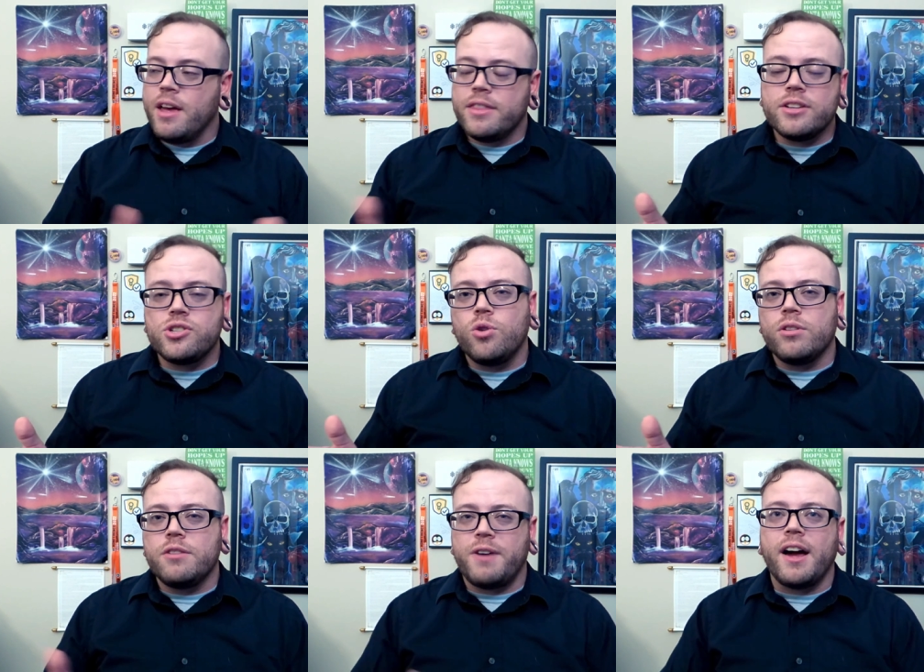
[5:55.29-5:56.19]
that's
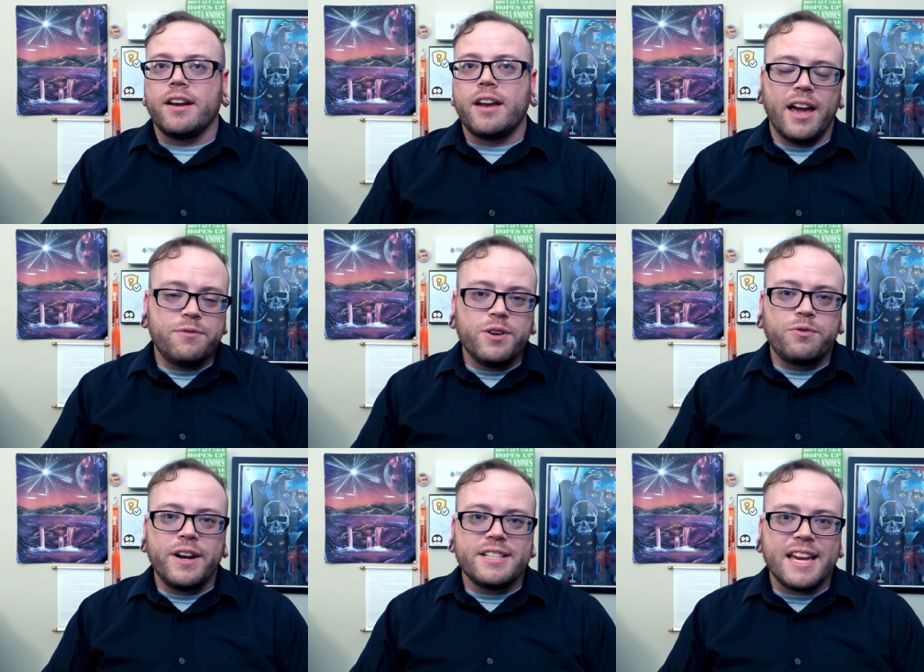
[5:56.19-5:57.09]
totally fine, and feel
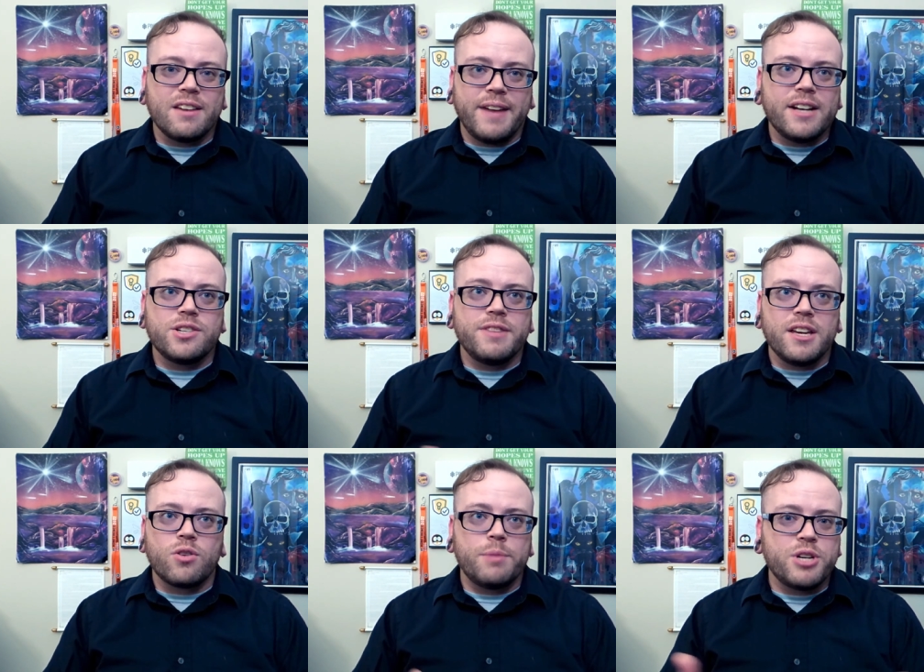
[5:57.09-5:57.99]
free to take advantage of the
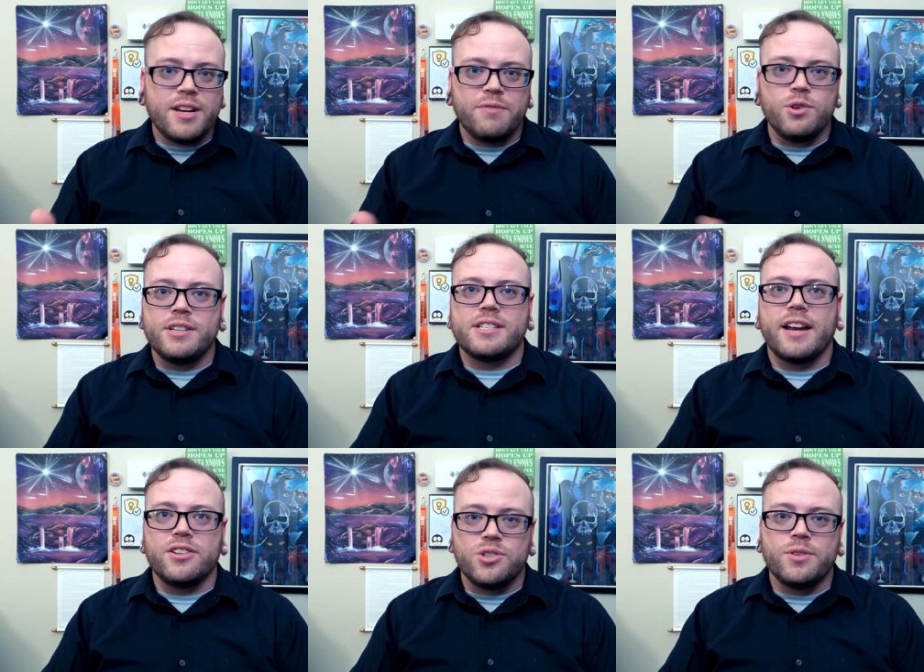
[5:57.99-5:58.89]
encryption if you
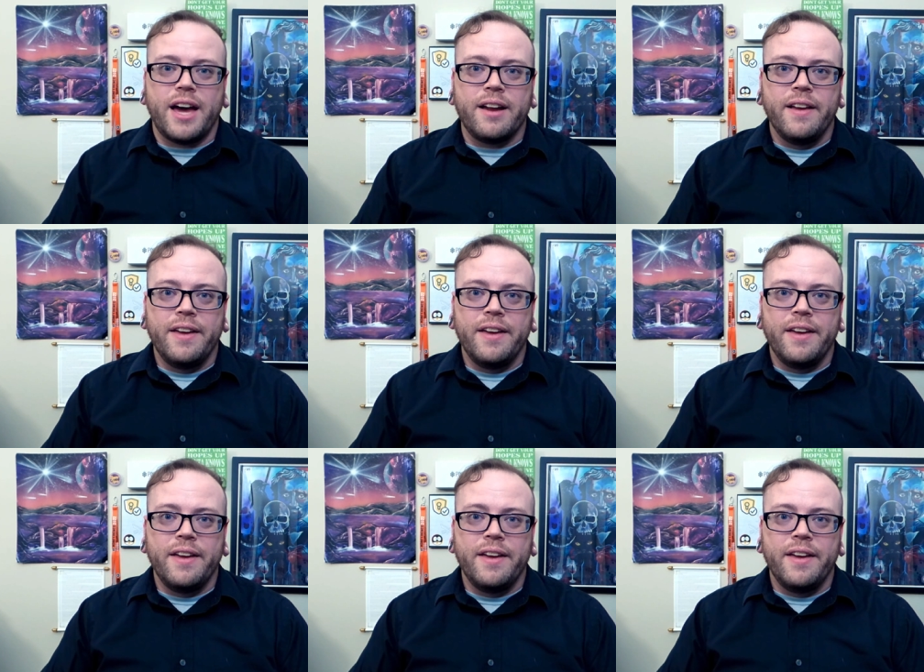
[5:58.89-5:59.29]
decide to do that.